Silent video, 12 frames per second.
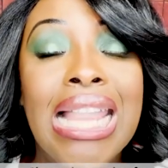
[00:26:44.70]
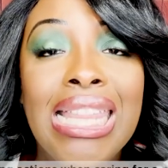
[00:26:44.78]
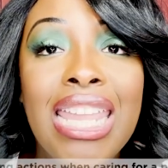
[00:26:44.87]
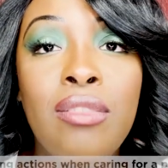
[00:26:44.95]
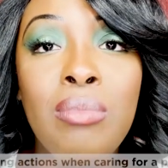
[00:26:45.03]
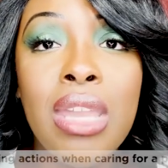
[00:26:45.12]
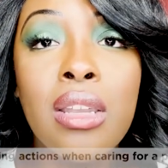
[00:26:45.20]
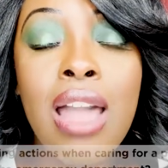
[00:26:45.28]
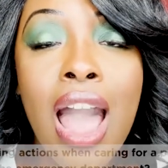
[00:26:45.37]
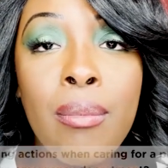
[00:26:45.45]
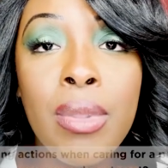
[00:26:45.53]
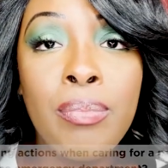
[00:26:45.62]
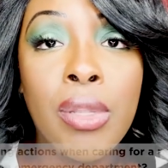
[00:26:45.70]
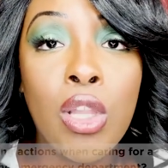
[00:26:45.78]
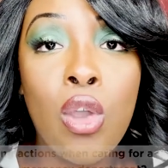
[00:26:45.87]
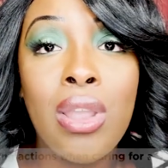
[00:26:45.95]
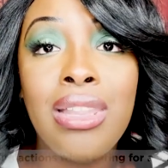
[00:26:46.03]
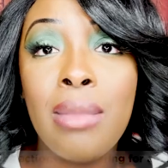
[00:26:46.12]
leave me a comment
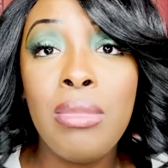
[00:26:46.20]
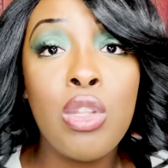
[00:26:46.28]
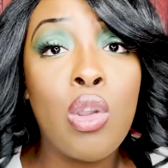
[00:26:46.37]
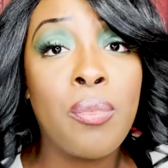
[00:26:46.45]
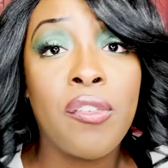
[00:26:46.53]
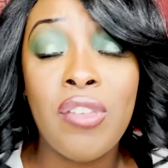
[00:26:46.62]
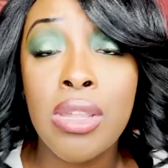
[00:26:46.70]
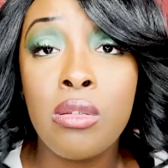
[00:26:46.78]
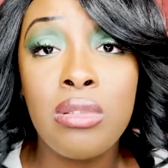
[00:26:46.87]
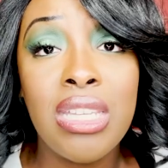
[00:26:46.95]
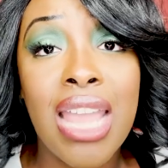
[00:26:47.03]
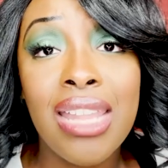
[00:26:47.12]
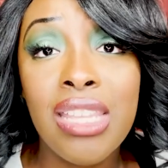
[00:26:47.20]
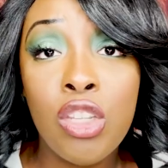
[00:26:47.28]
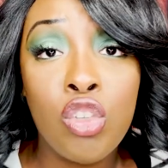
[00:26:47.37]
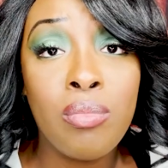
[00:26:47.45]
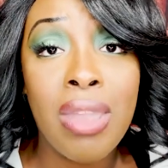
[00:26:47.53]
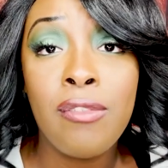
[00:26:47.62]
below and let me know, Professor D, I
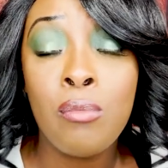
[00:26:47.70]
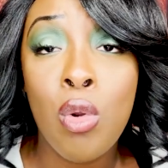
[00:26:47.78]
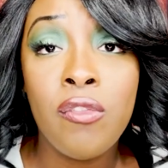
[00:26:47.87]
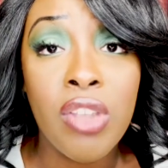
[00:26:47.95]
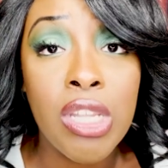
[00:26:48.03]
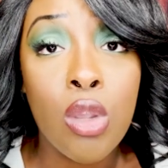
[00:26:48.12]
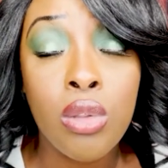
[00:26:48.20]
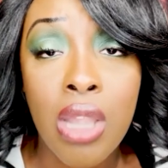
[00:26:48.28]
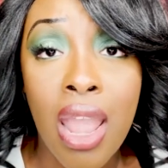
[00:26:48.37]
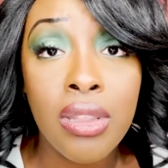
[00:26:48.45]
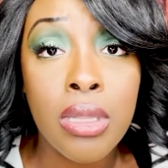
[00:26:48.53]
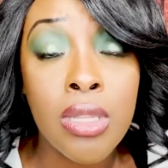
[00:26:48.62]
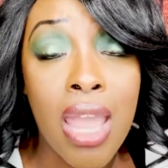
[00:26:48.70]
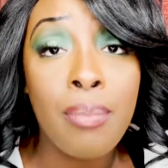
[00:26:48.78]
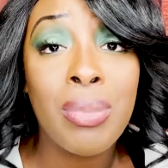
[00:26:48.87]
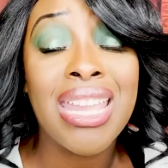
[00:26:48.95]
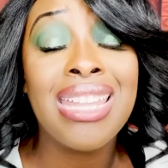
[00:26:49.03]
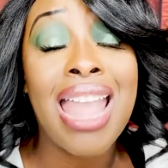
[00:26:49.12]
need you to make more videos on this
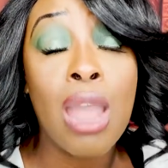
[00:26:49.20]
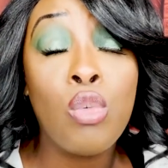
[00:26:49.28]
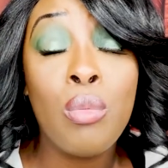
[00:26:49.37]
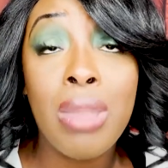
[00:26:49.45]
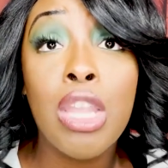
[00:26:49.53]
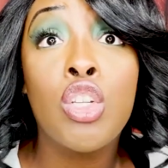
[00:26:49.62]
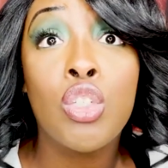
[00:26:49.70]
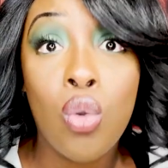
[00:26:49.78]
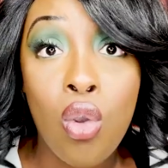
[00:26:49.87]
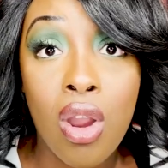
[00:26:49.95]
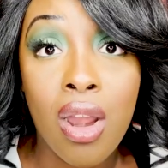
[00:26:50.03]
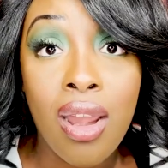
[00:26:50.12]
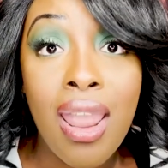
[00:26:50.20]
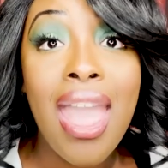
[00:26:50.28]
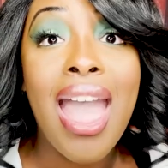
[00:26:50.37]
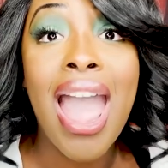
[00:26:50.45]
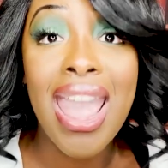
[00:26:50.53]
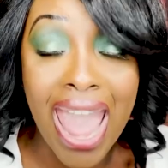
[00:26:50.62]
topic, and I will make sure
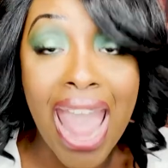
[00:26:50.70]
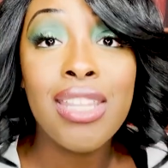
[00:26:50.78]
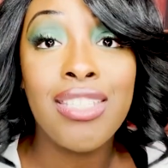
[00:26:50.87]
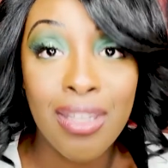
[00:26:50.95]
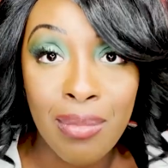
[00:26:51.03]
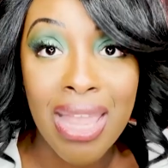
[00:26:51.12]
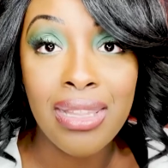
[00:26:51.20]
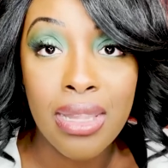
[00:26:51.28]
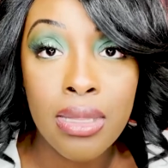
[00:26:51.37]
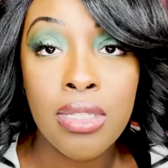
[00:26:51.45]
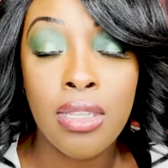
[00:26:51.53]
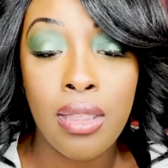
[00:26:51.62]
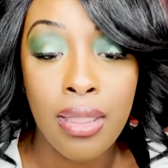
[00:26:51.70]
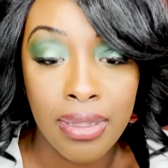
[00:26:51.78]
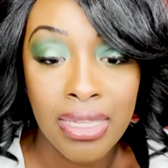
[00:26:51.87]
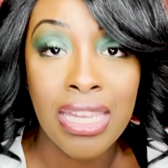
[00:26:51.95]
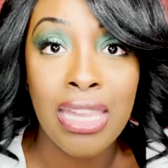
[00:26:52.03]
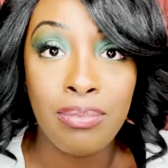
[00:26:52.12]
I add it to my list
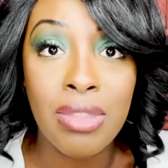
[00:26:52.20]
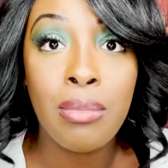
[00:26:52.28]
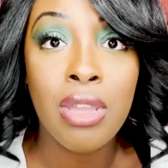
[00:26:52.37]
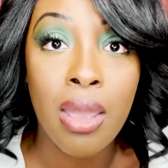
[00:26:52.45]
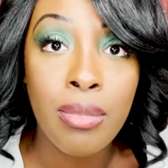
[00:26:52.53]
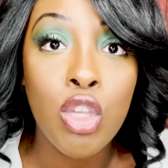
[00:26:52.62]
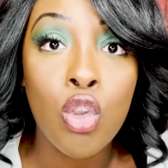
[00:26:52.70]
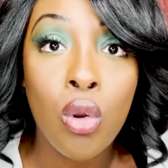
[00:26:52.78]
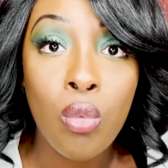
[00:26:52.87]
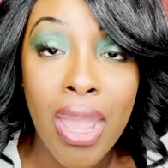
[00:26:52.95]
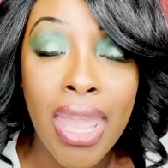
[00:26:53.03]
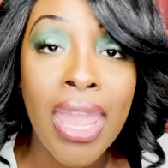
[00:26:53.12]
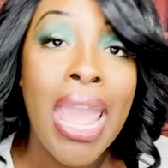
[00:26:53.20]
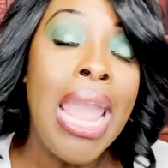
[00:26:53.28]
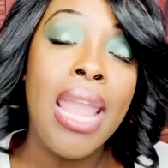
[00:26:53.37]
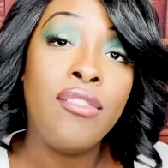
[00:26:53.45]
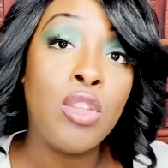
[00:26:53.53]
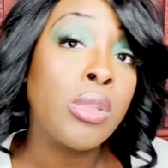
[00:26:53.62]
to keep them coming your way.
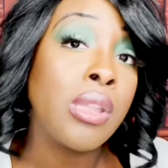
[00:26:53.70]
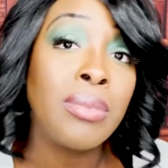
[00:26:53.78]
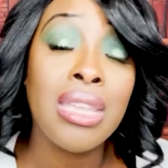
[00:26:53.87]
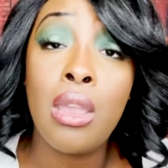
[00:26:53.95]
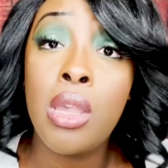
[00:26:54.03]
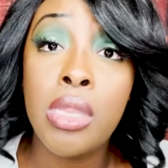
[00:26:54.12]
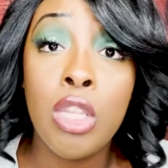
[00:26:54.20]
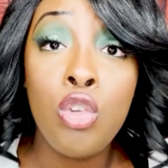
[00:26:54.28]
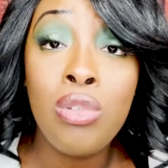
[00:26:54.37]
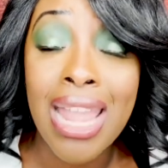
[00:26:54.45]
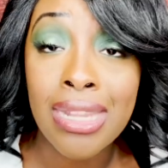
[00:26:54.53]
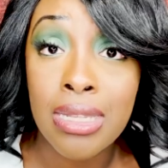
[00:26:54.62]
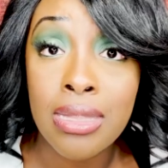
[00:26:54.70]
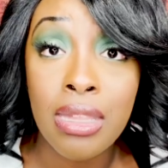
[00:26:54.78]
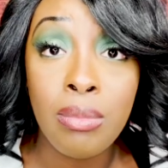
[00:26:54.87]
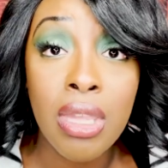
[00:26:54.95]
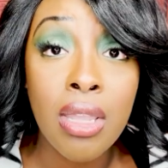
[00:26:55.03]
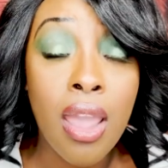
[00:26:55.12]
If there's something else that you'd like to
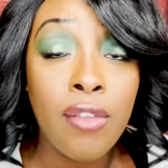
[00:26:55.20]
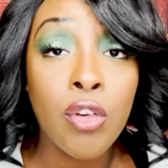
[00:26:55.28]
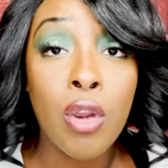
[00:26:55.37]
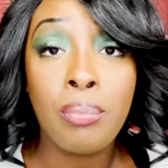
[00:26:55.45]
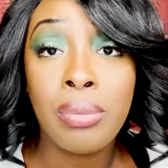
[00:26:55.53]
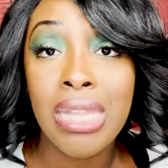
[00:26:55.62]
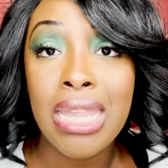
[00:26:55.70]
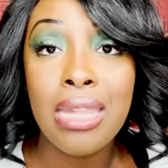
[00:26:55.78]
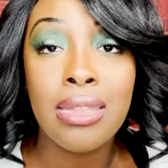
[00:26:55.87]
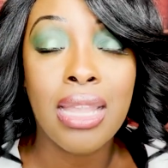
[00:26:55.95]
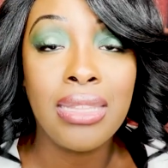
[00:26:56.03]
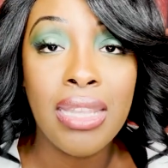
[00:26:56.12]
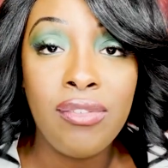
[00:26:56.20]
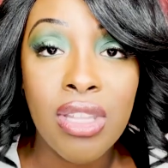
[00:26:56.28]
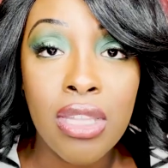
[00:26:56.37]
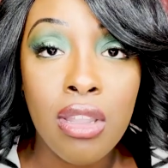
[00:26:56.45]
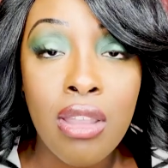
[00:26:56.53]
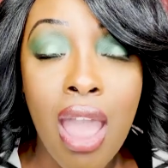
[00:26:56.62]
see me cover, please leave it
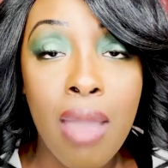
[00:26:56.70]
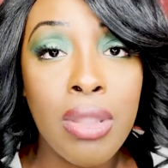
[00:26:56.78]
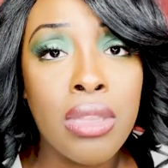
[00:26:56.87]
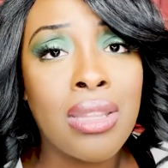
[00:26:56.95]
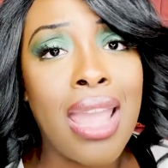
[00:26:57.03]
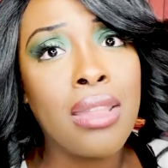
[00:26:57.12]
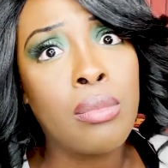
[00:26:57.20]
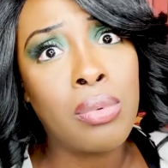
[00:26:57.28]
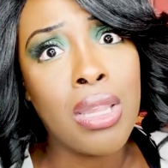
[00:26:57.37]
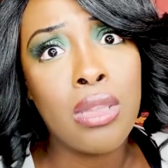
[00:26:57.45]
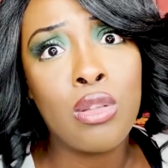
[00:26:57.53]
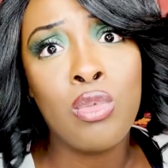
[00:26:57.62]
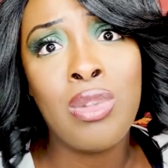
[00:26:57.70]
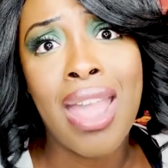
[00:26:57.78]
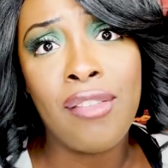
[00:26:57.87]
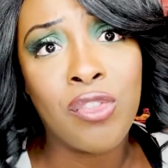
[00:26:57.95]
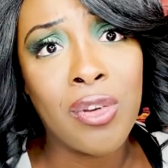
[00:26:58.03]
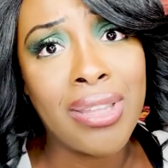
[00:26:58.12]
in the comments. Guys, please do
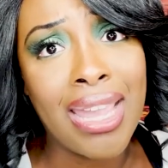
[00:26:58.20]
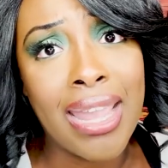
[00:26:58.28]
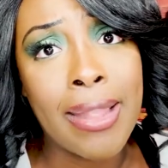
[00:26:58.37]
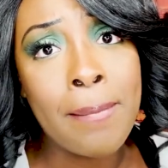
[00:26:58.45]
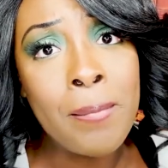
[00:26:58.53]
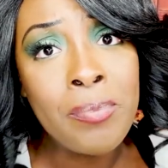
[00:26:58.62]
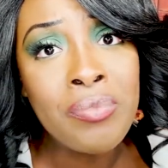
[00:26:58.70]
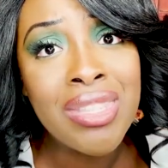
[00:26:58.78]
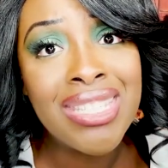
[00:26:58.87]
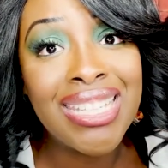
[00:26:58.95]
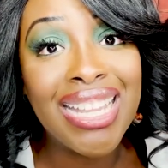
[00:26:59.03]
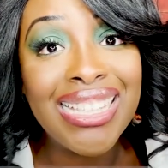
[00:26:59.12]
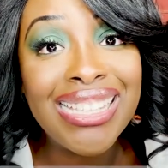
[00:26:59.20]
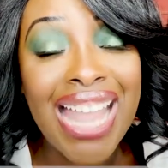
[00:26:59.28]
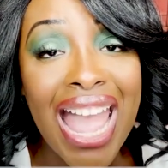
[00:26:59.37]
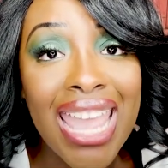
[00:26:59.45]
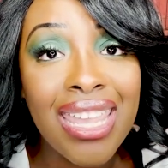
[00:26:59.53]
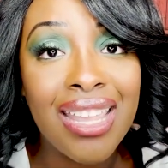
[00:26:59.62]
not forget to
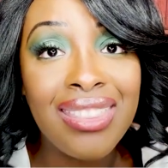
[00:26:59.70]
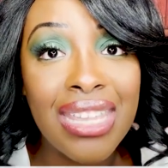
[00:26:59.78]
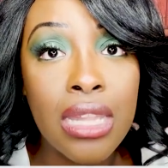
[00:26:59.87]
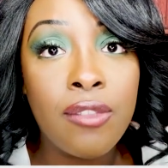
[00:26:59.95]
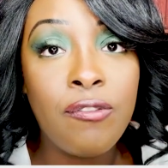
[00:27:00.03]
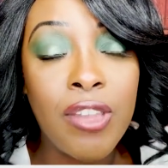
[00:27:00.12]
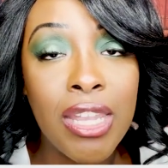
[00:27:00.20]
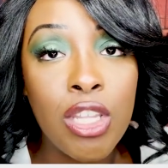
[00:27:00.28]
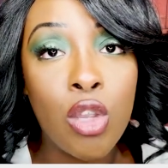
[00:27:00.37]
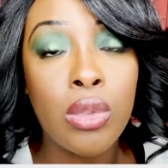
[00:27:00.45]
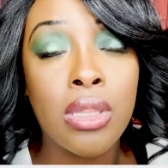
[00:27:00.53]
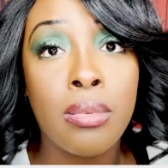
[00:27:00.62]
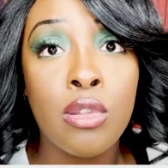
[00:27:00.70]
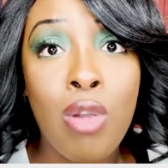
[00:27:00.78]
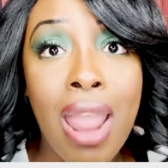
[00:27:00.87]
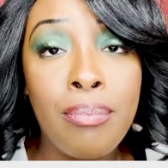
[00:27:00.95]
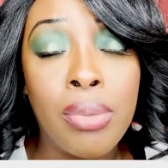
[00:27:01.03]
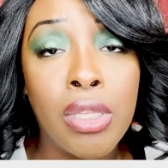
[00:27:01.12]
like this video, subscribe